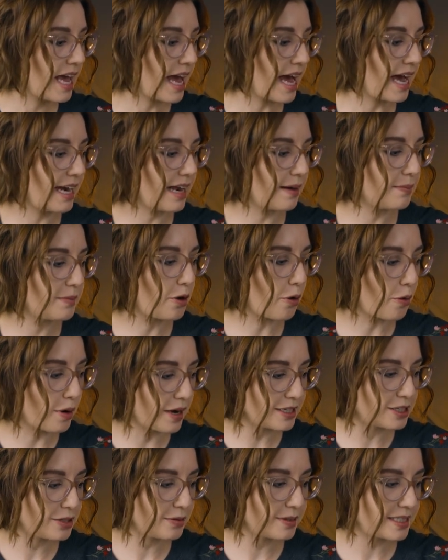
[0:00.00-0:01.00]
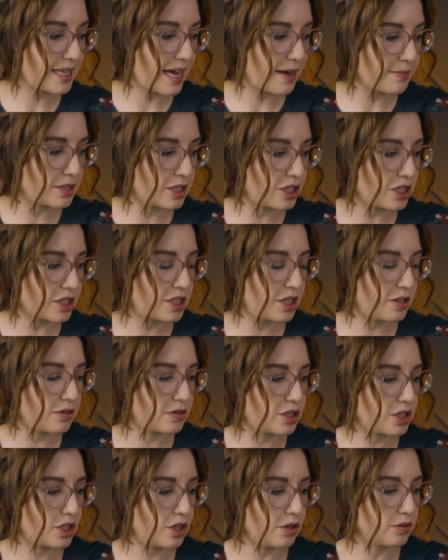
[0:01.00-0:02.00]
And I'm going to attempt to just
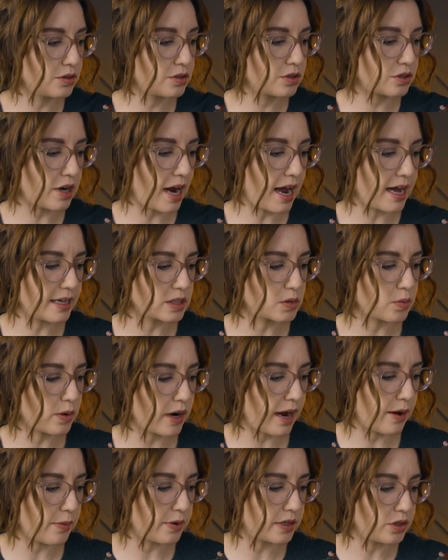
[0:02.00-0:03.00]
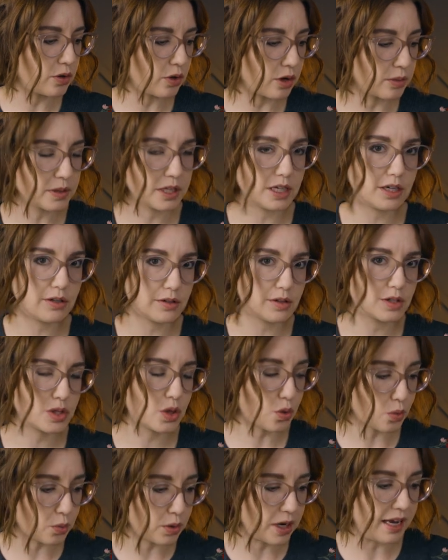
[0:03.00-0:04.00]
use two strands where I would normally use
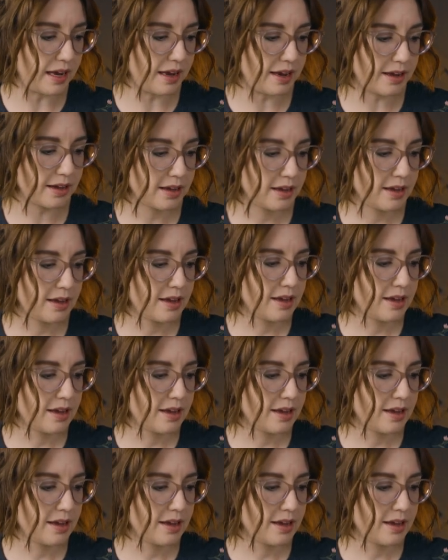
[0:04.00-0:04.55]
three